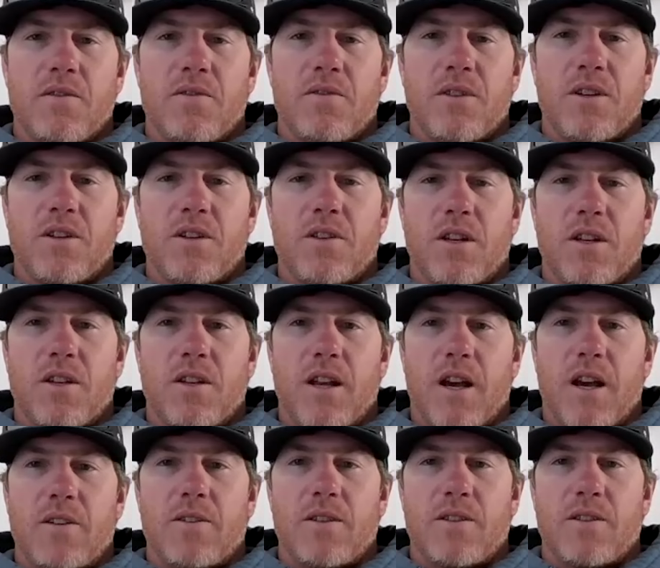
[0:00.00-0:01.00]
in fishing, and
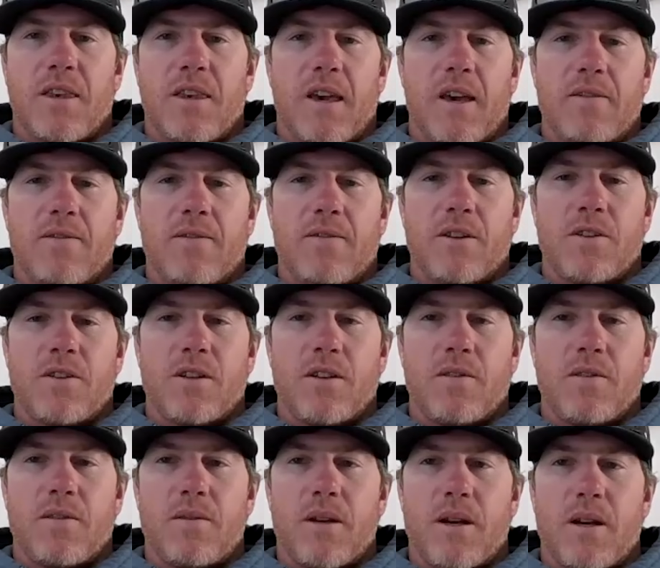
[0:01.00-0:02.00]
not just
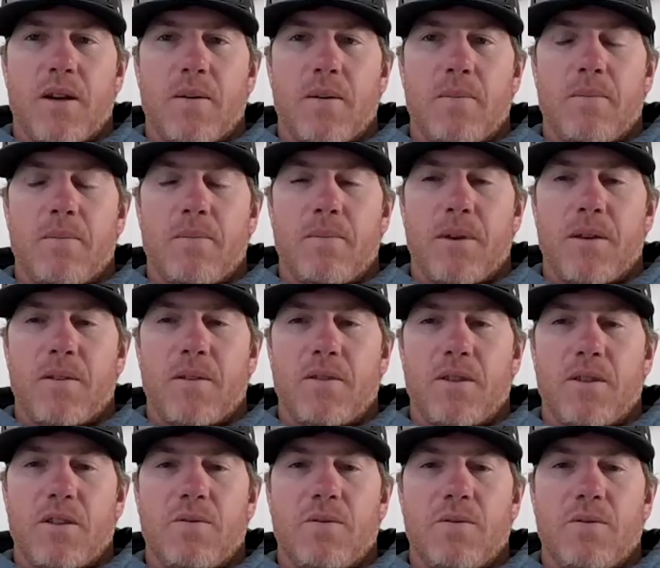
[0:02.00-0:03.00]
catfishing, um, but
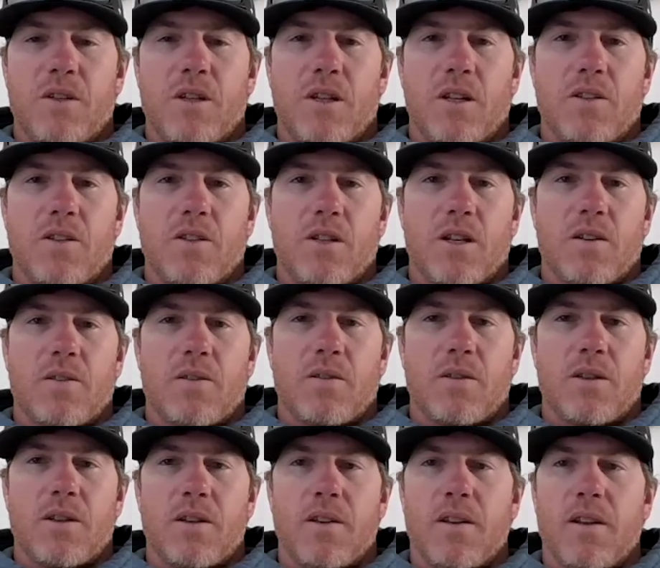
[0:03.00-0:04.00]
just fishing in
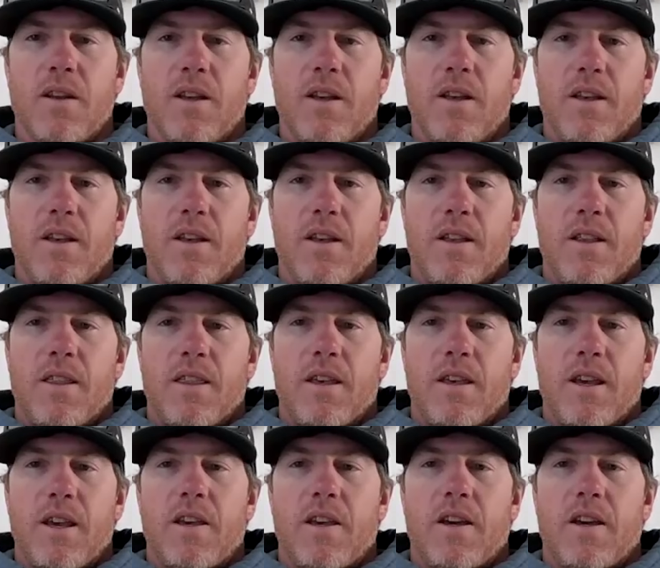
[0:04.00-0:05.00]
general. And
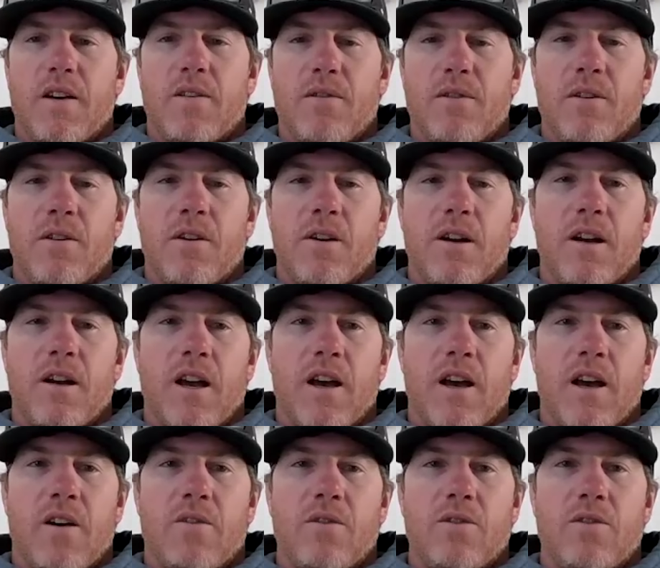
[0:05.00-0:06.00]
they cover
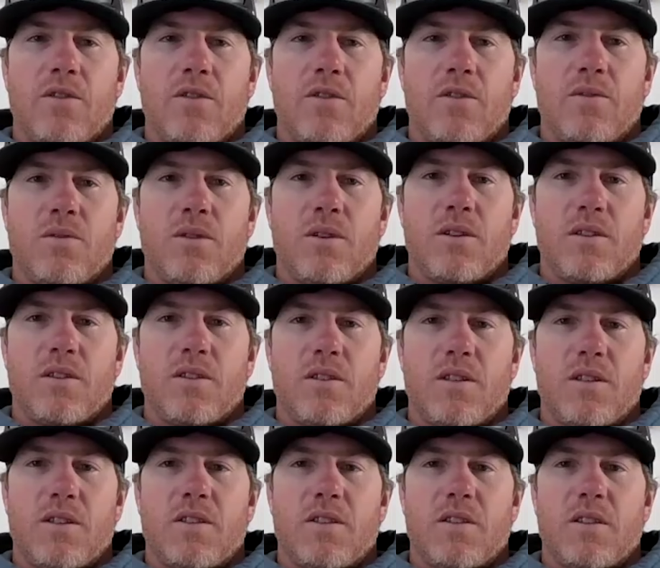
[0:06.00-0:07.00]
how to
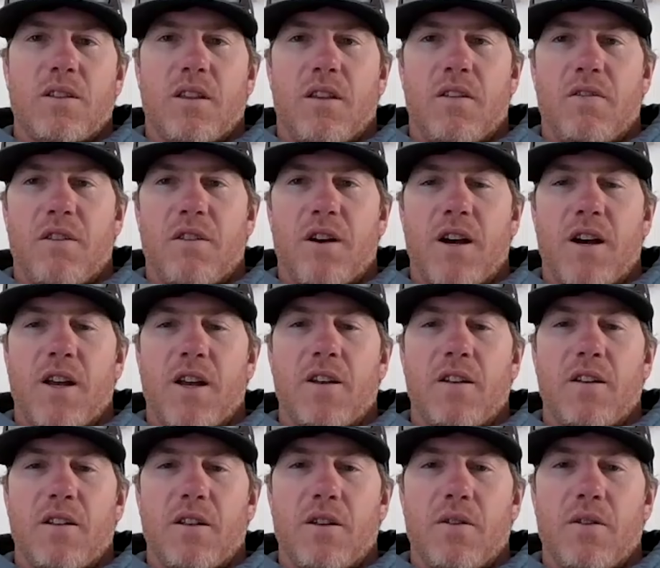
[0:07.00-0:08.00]
consistently find
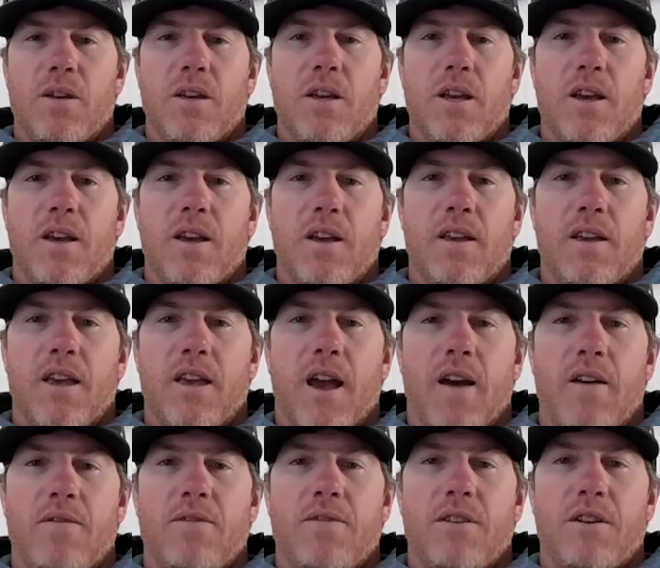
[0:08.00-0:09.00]
and locate
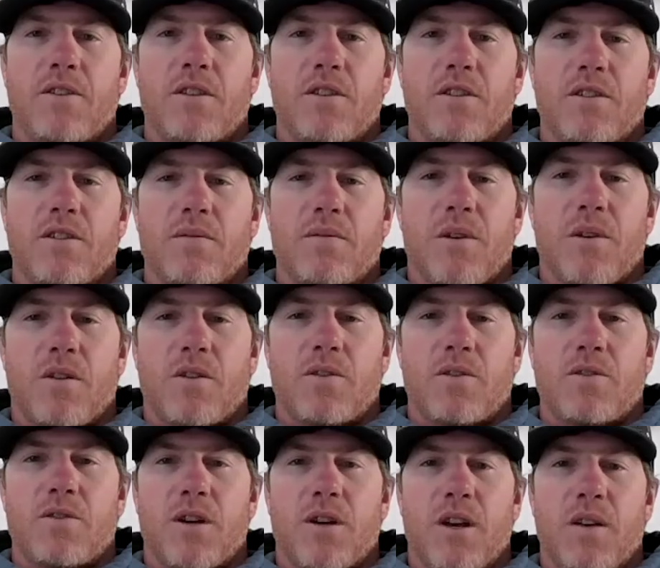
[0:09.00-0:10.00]
catfish in small
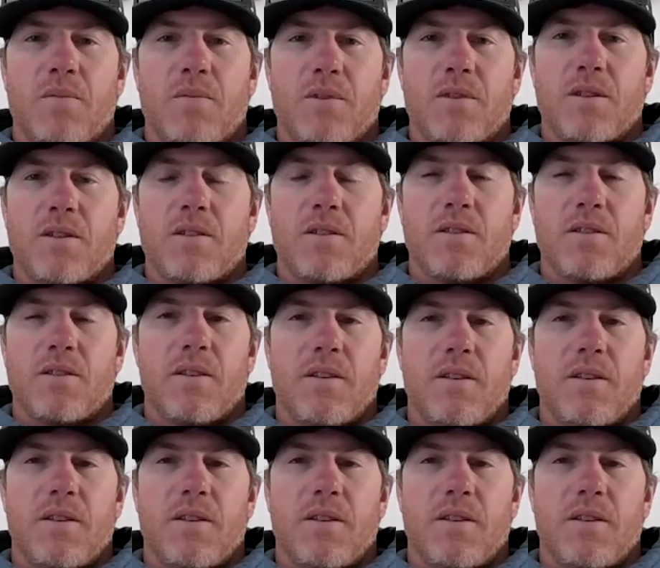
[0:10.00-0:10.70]
streams. And